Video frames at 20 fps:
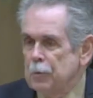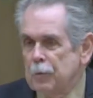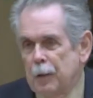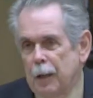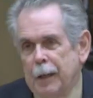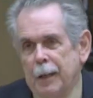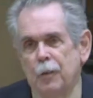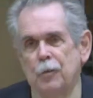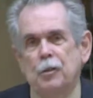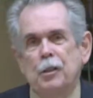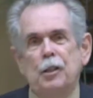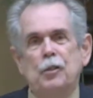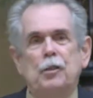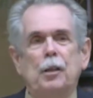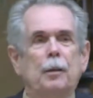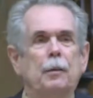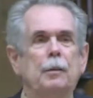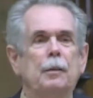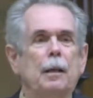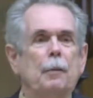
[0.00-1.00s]
Here's just
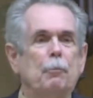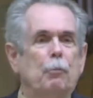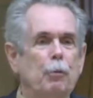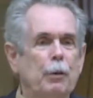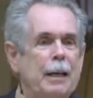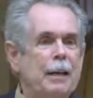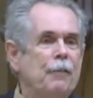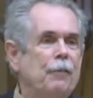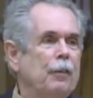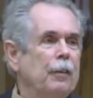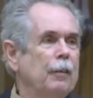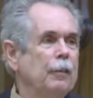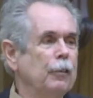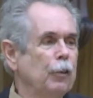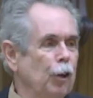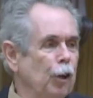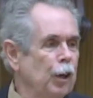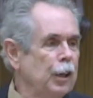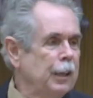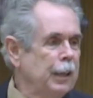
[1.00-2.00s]
a, a, brief
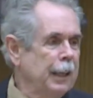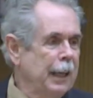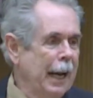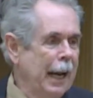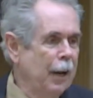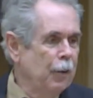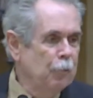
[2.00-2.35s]
look at